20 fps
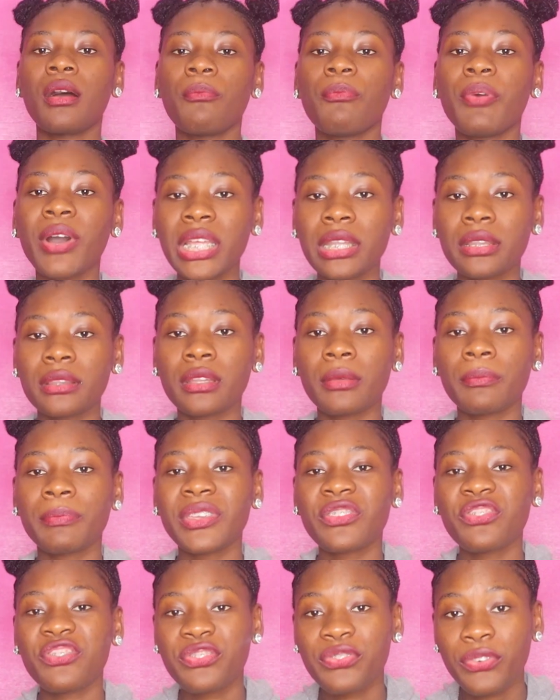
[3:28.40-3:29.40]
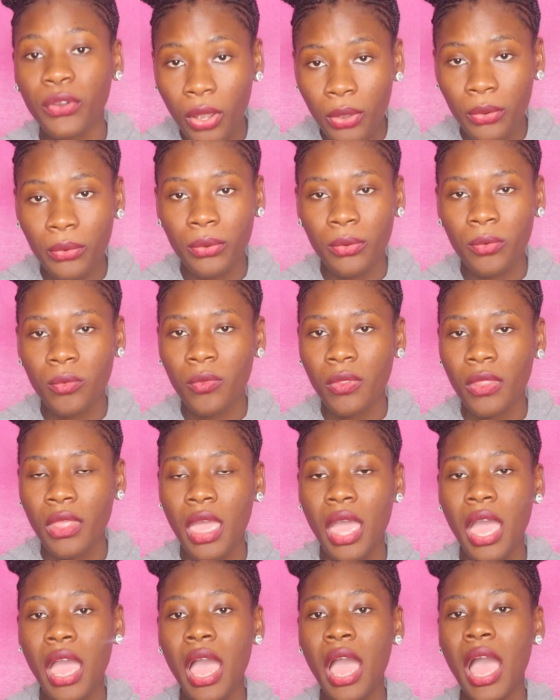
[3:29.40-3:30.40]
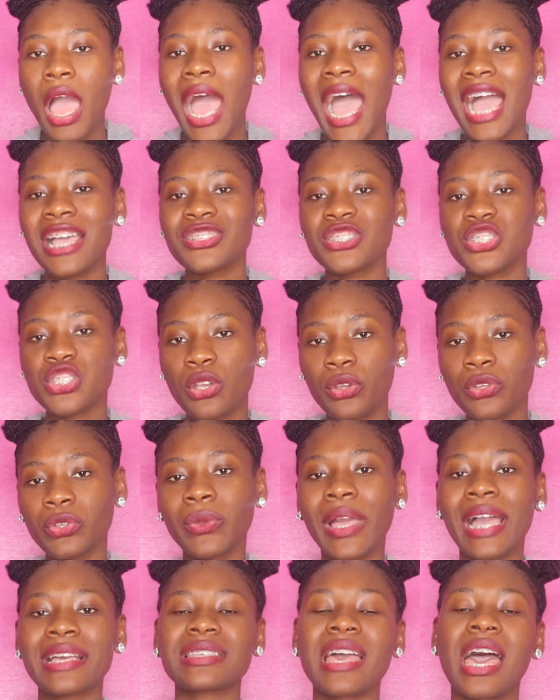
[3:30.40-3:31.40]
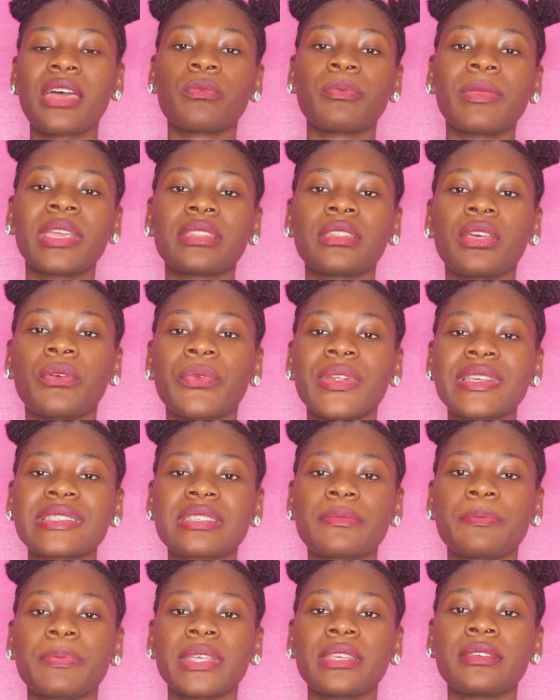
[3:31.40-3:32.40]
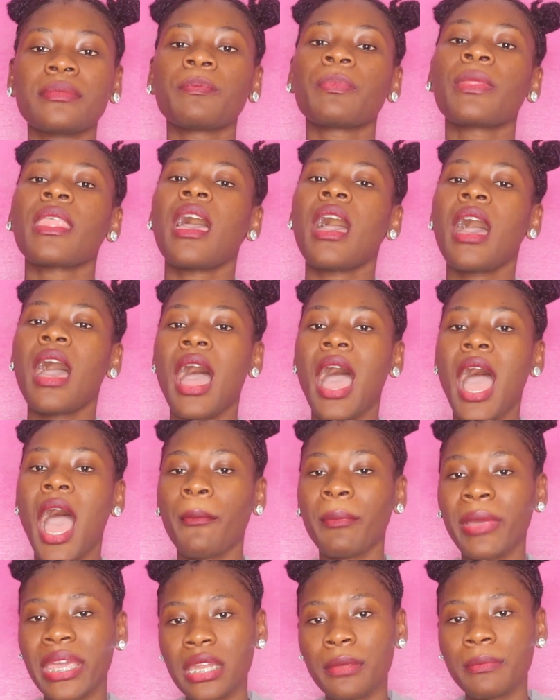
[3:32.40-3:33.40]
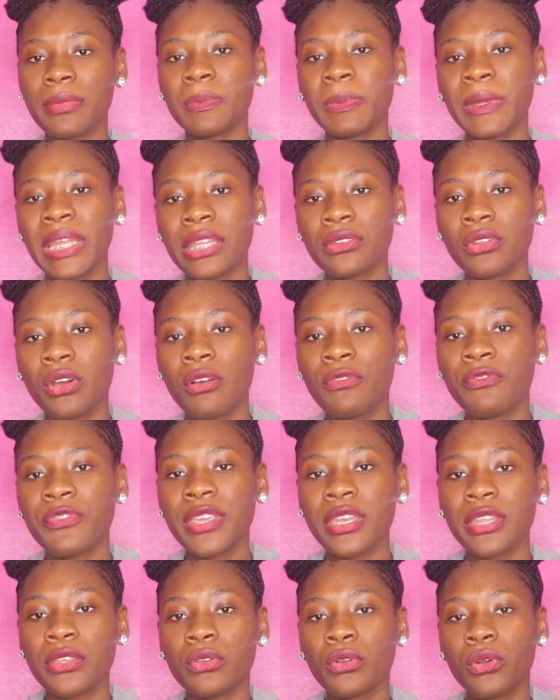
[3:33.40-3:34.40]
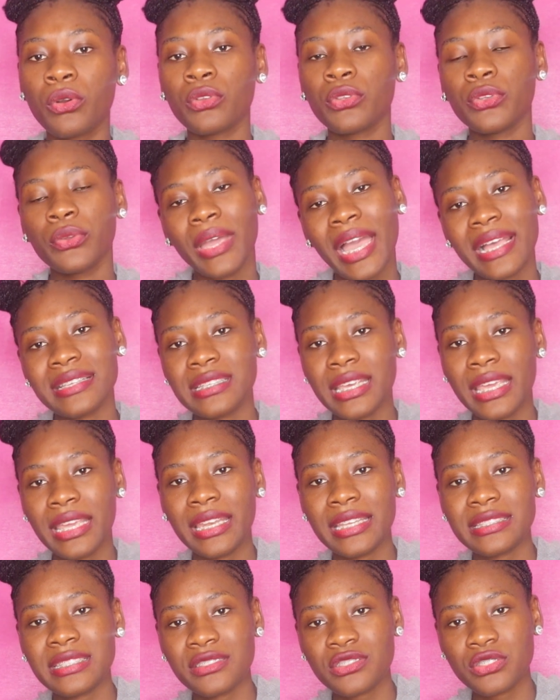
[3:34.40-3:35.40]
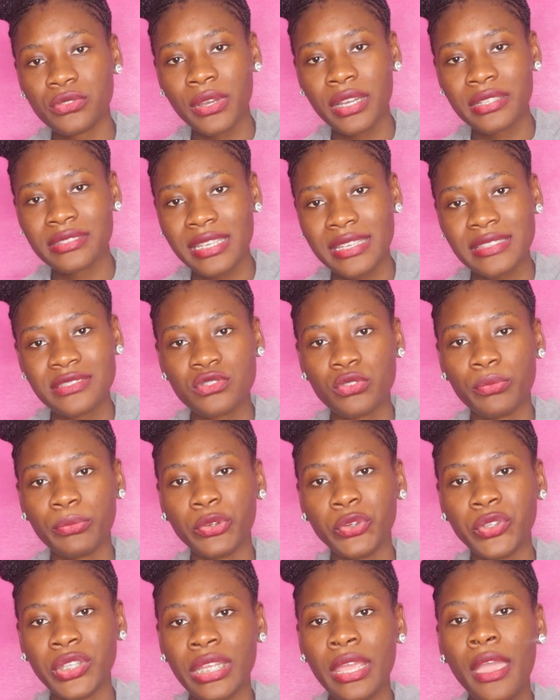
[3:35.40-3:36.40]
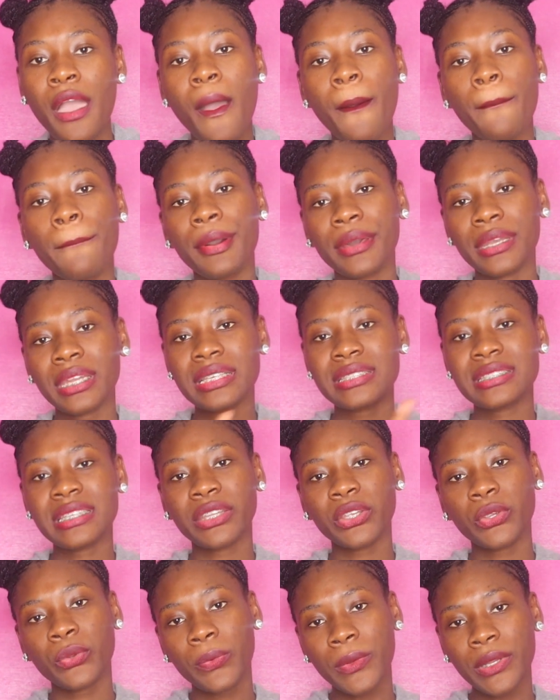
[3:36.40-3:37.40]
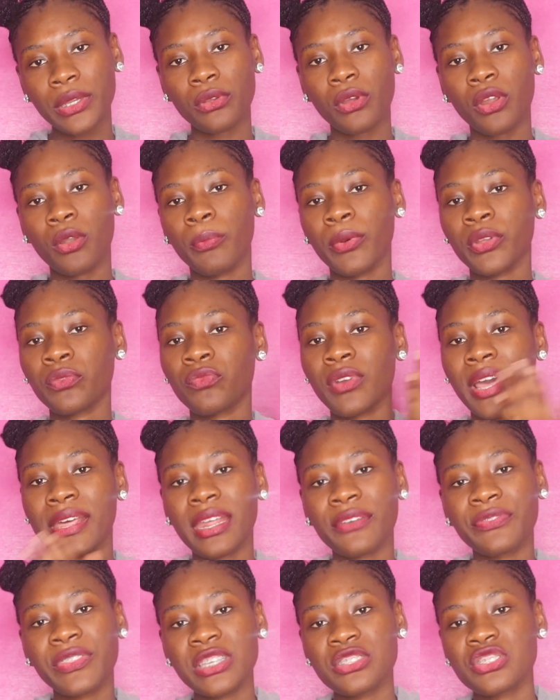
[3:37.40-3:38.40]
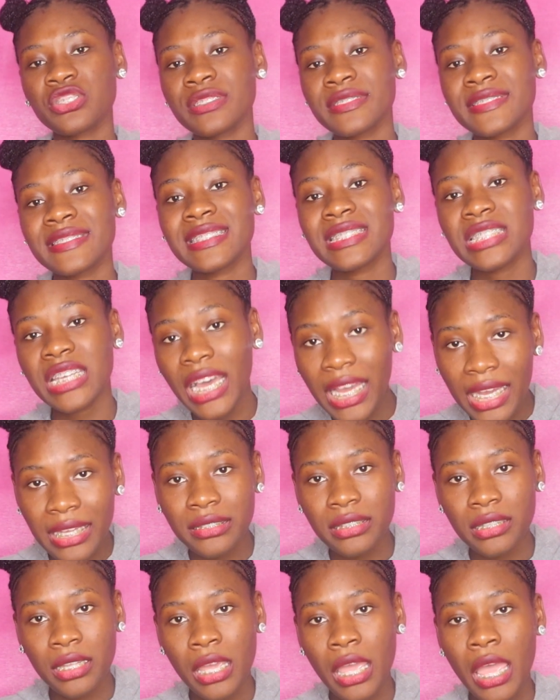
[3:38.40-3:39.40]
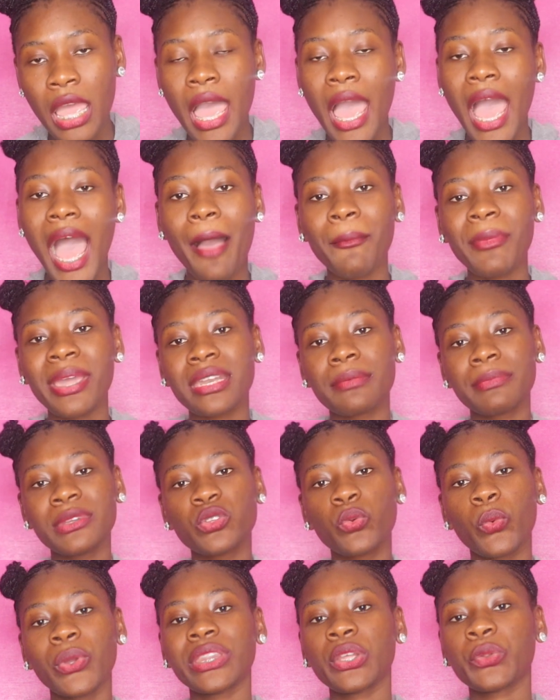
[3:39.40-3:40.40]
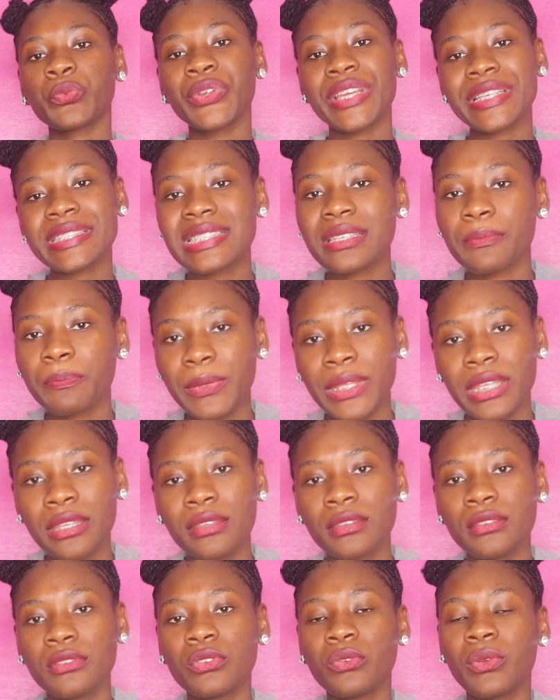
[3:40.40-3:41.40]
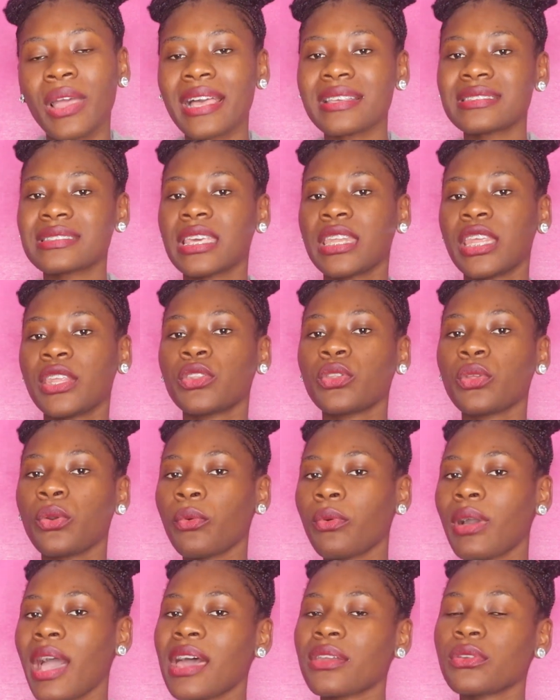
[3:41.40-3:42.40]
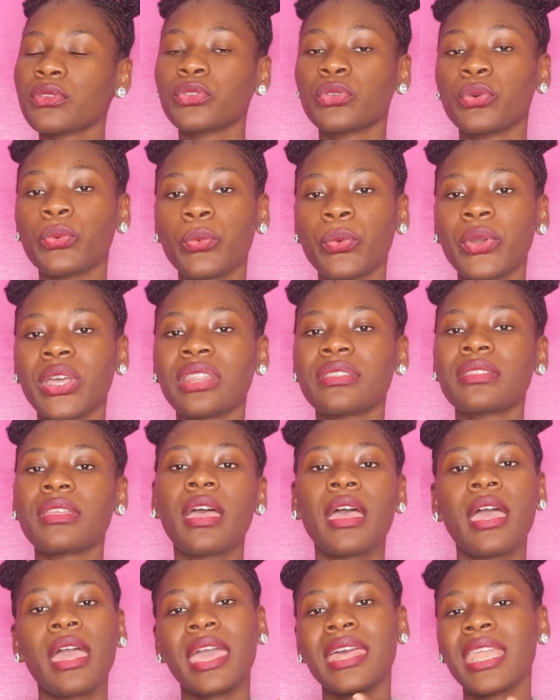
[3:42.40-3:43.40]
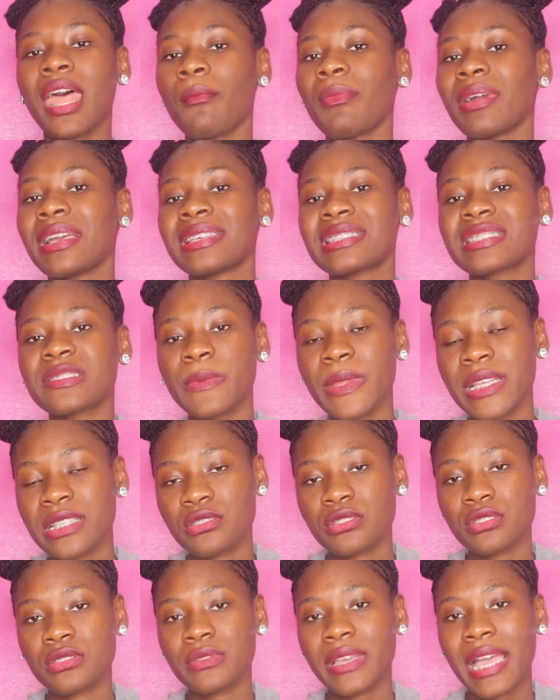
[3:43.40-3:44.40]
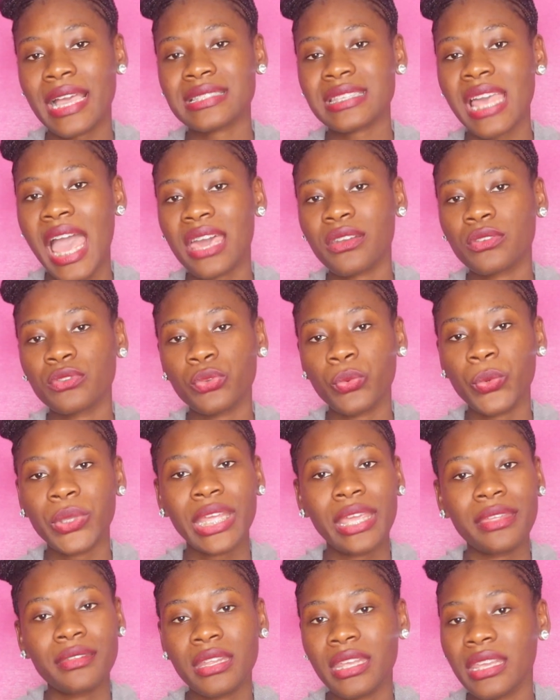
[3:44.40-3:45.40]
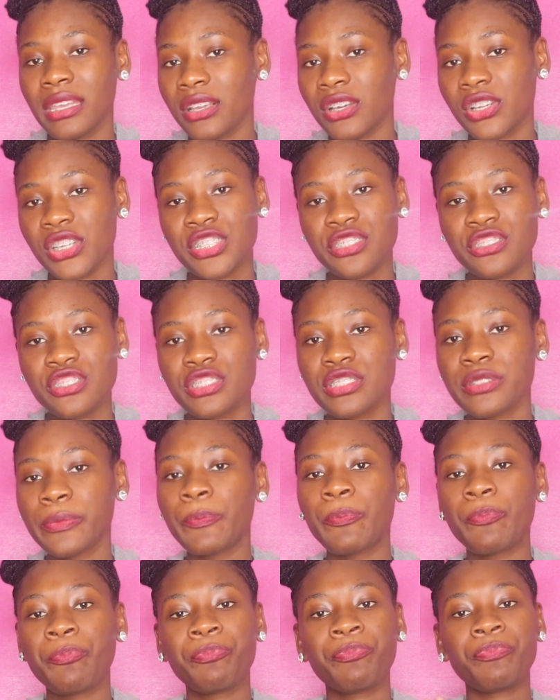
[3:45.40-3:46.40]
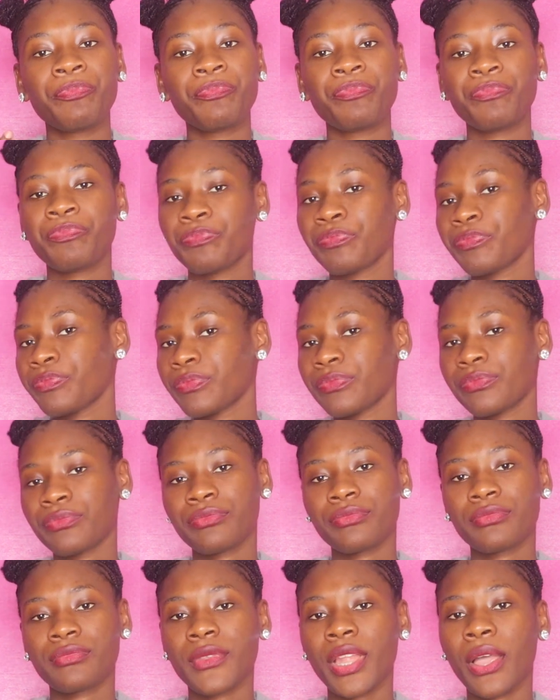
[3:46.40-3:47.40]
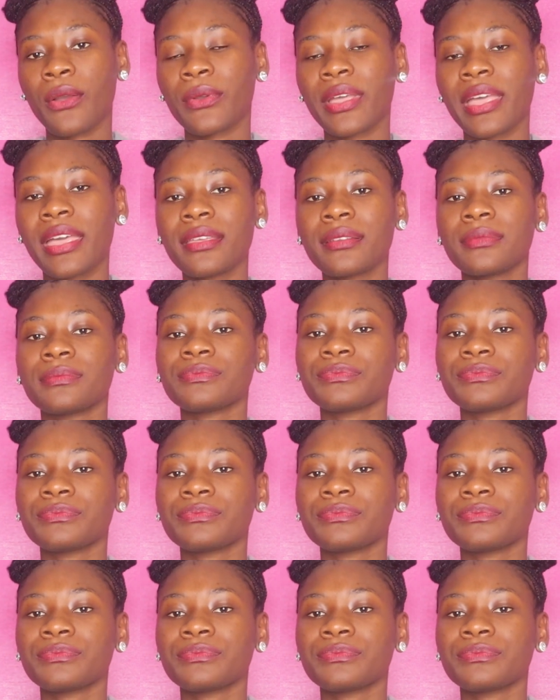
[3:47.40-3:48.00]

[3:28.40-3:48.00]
But before I show you guys how to make the recipe, I'm gonna be playing her video. You guys gonna listen to her testimony. But it's in Creole. But right after she's done, I'm gonna be doing the recipe. You guys gonna know how to do it. And I'm gonna explain to you guys how to do it in English. Okay.